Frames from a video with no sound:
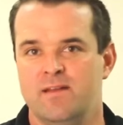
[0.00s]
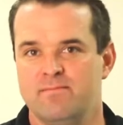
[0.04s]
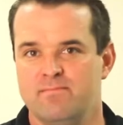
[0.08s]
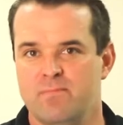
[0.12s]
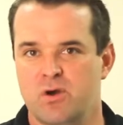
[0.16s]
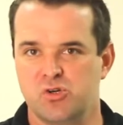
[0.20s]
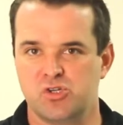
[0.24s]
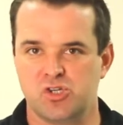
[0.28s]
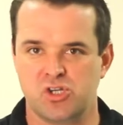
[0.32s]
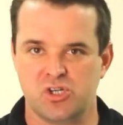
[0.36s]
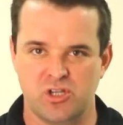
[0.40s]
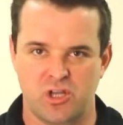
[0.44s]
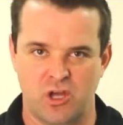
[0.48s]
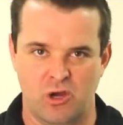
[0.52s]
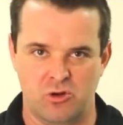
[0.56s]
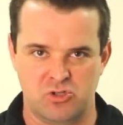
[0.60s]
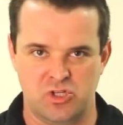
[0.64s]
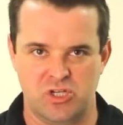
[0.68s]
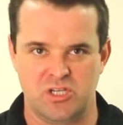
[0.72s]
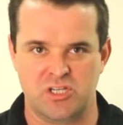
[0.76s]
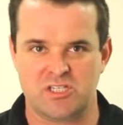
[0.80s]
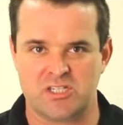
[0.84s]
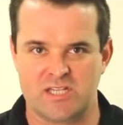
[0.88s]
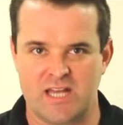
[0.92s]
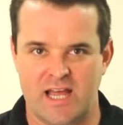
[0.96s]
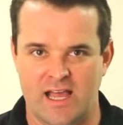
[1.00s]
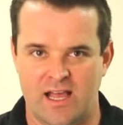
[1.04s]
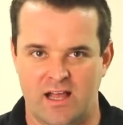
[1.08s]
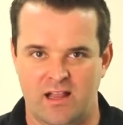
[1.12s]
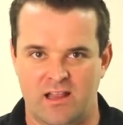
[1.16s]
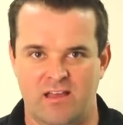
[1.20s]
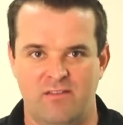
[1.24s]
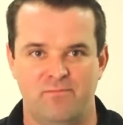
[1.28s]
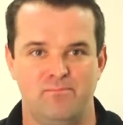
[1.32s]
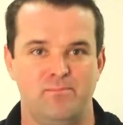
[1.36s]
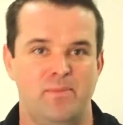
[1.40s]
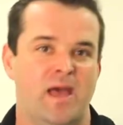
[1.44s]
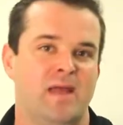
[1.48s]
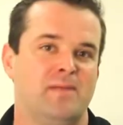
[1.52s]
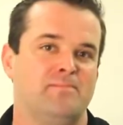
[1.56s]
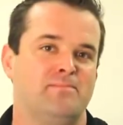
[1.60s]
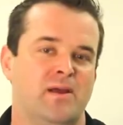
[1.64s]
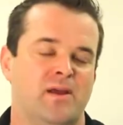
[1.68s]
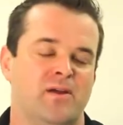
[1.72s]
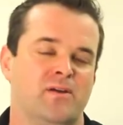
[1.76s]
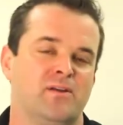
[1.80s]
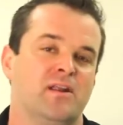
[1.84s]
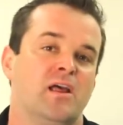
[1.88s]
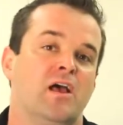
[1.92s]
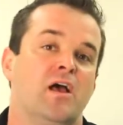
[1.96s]
emotion coaching style of pet
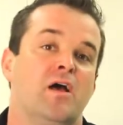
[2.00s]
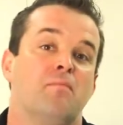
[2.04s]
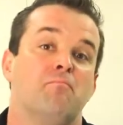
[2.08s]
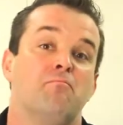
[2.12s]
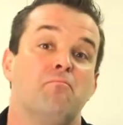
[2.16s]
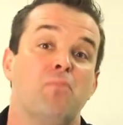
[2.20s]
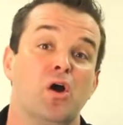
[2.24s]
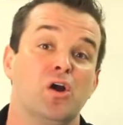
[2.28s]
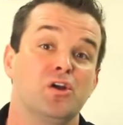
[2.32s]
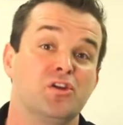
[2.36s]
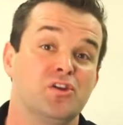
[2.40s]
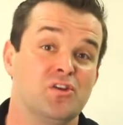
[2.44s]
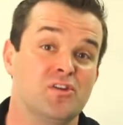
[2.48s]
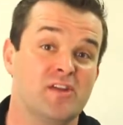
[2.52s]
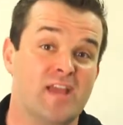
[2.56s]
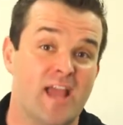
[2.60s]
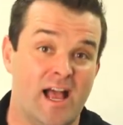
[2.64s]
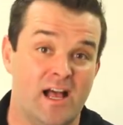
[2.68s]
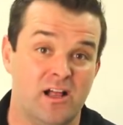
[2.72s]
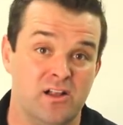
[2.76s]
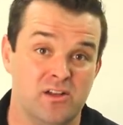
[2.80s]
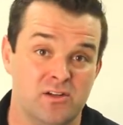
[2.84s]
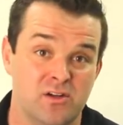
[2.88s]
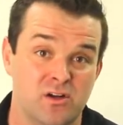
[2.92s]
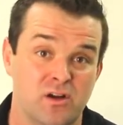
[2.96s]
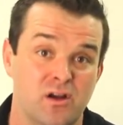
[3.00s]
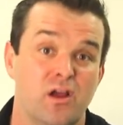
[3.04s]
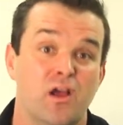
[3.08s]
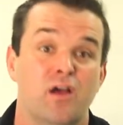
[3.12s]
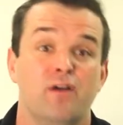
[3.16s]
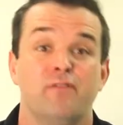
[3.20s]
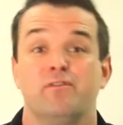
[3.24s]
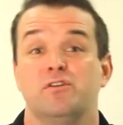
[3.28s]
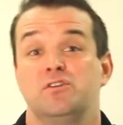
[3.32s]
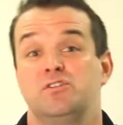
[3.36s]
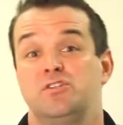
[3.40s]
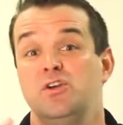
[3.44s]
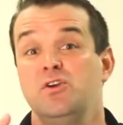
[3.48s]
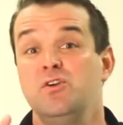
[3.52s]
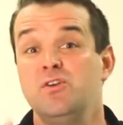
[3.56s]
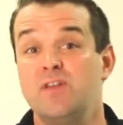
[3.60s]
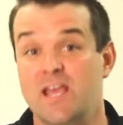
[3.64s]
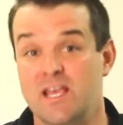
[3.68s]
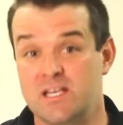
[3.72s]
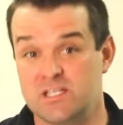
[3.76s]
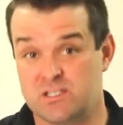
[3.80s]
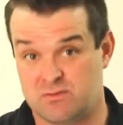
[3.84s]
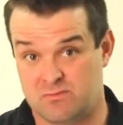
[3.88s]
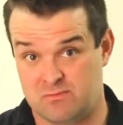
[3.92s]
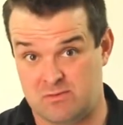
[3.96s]
parent, mark your calendar for 2
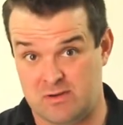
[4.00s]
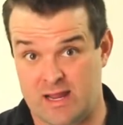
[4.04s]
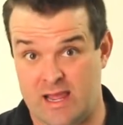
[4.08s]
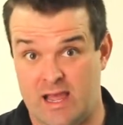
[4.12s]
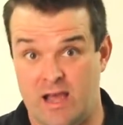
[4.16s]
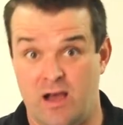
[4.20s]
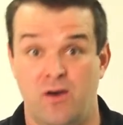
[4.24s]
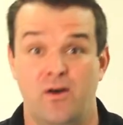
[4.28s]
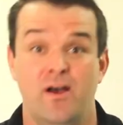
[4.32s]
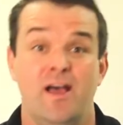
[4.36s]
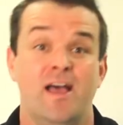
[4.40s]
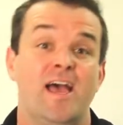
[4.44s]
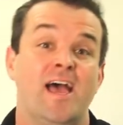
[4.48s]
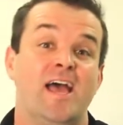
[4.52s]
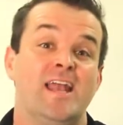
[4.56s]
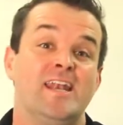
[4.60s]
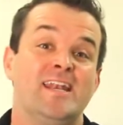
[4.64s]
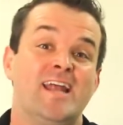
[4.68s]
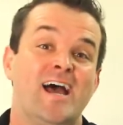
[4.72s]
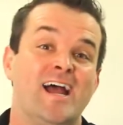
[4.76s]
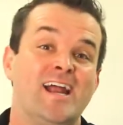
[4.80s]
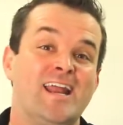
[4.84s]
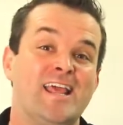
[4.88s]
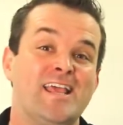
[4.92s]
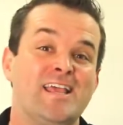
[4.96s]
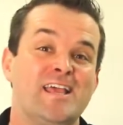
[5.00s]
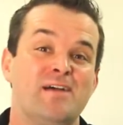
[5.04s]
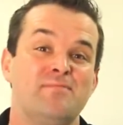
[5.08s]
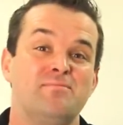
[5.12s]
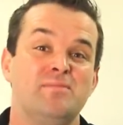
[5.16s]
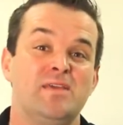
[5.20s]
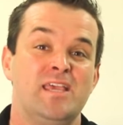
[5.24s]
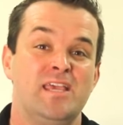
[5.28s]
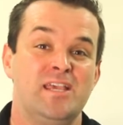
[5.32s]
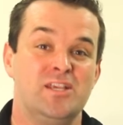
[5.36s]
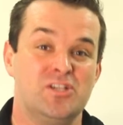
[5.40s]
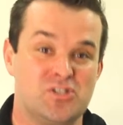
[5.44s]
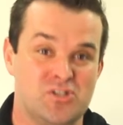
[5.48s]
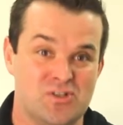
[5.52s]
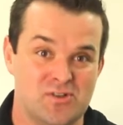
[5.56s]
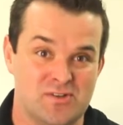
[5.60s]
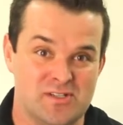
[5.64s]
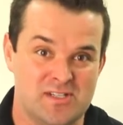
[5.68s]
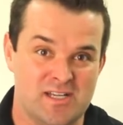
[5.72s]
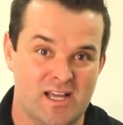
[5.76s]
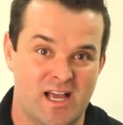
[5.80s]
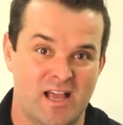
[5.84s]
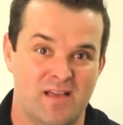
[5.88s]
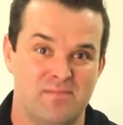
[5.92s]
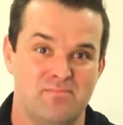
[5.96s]
days from now at 9 a.m. Eastern
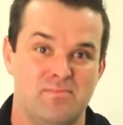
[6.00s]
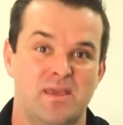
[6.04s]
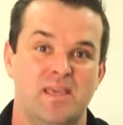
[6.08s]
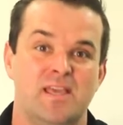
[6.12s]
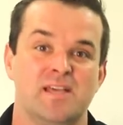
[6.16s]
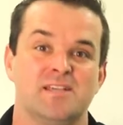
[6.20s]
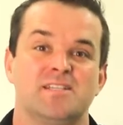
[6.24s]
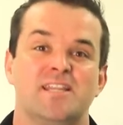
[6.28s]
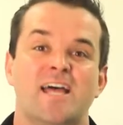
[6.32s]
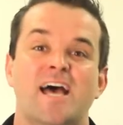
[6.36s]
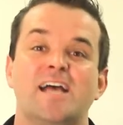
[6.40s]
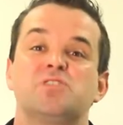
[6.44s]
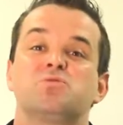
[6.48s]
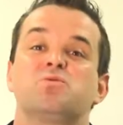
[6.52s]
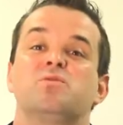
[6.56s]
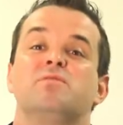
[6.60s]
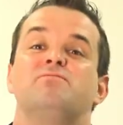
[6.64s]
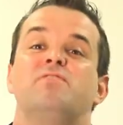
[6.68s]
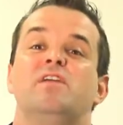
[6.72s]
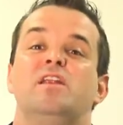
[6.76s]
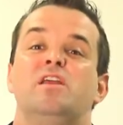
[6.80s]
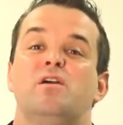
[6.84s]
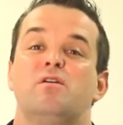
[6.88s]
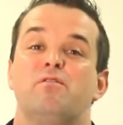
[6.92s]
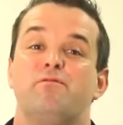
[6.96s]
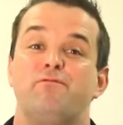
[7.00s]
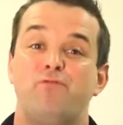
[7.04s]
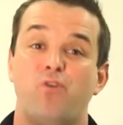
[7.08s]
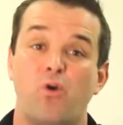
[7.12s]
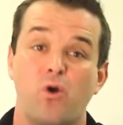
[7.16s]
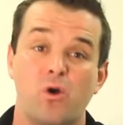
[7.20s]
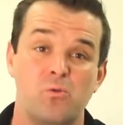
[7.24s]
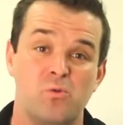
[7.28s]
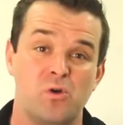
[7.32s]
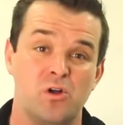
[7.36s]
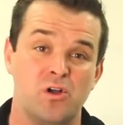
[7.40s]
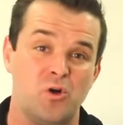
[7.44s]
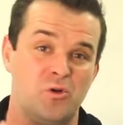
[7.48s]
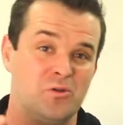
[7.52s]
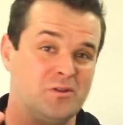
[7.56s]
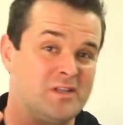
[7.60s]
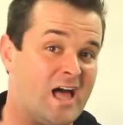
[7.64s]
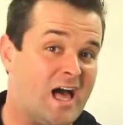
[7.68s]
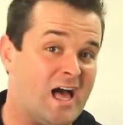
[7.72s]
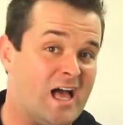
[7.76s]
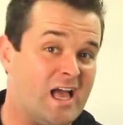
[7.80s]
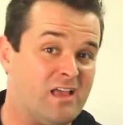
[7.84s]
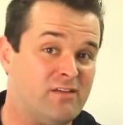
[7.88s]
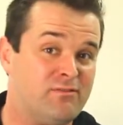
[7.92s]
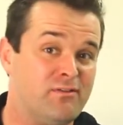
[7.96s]
time, because that's when video 4 will go
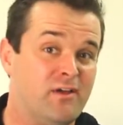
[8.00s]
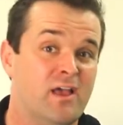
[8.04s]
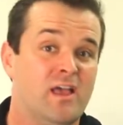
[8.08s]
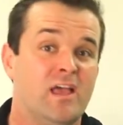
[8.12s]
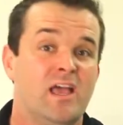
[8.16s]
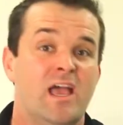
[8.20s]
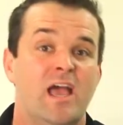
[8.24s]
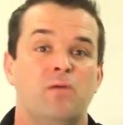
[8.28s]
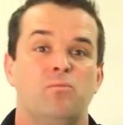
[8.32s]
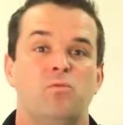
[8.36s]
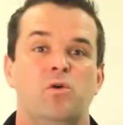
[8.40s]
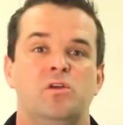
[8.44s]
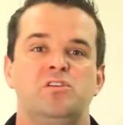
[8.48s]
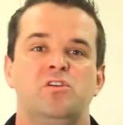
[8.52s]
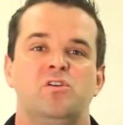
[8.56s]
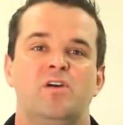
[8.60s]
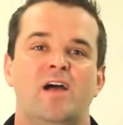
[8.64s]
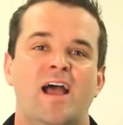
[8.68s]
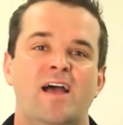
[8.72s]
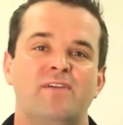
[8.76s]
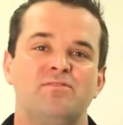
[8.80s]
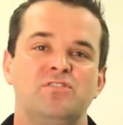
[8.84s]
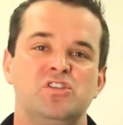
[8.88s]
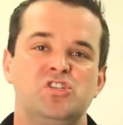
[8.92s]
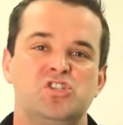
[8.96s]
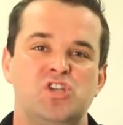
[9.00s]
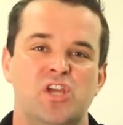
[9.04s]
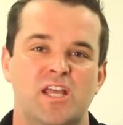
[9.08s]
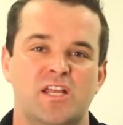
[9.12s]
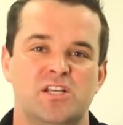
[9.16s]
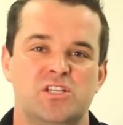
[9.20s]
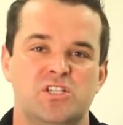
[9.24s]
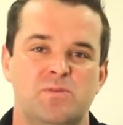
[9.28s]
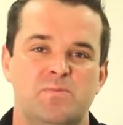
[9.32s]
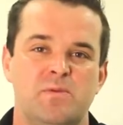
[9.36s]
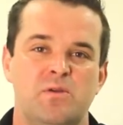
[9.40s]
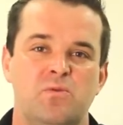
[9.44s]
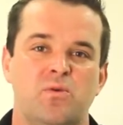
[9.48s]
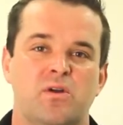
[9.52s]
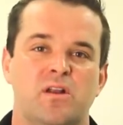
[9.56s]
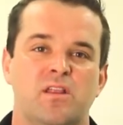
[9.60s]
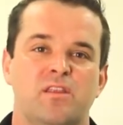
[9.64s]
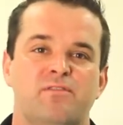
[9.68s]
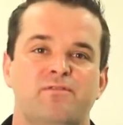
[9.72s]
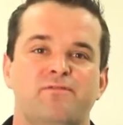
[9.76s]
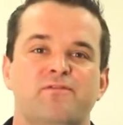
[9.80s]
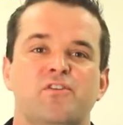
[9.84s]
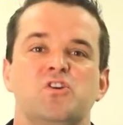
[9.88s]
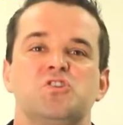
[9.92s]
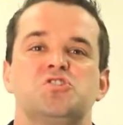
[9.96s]
live and when you'll have the chance to be one of the
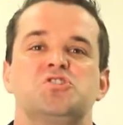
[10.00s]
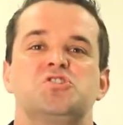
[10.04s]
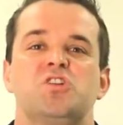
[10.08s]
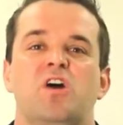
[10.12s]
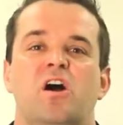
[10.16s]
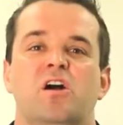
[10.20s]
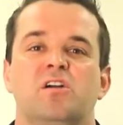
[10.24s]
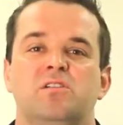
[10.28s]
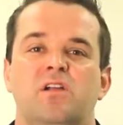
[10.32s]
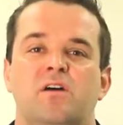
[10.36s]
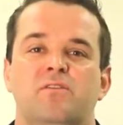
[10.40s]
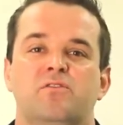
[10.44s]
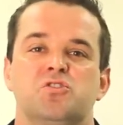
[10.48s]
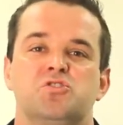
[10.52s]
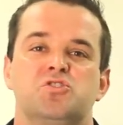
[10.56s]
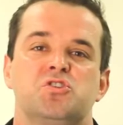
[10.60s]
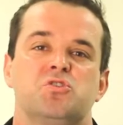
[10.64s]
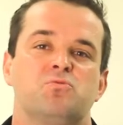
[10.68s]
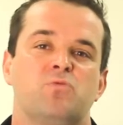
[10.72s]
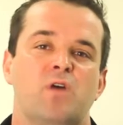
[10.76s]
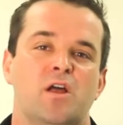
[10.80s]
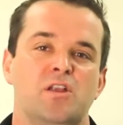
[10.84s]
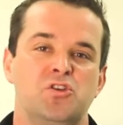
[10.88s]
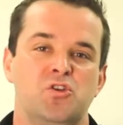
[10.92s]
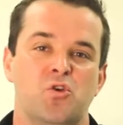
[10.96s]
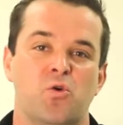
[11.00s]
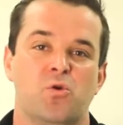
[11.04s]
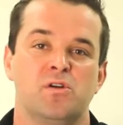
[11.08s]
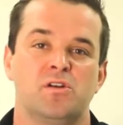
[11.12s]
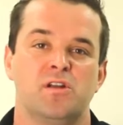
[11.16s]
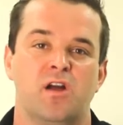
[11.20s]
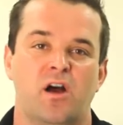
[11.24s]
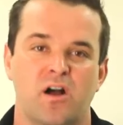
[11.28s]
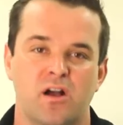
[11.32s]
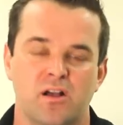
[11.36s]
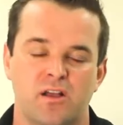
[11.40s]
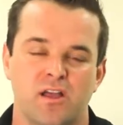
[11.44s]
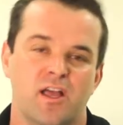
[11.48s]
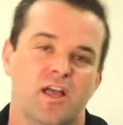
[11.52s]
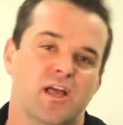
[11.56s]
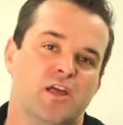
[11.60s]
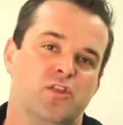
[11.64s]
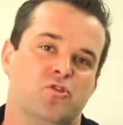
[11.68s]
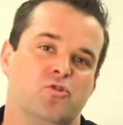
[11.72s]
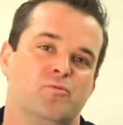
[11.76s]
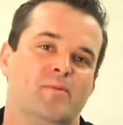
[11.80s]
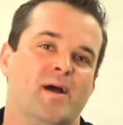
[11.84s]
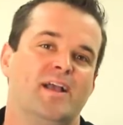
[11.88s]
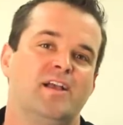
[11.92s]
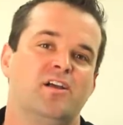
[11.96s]
first dog lovers to run your dog
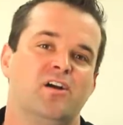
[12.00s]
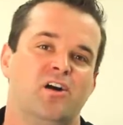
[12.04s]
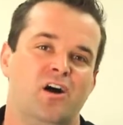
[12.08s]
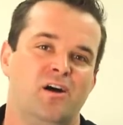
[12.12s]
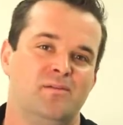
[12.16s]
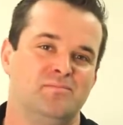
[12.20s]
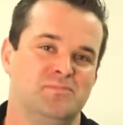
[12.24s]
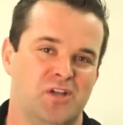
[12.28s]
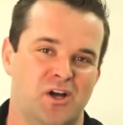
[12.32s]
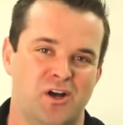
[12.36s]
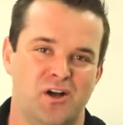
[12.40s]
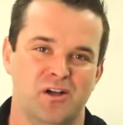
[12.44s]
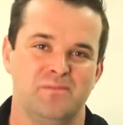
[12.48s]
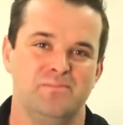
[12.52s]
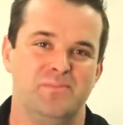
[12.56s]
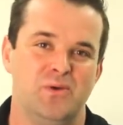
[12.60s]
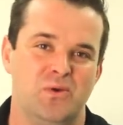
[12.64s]
through my Calm Dog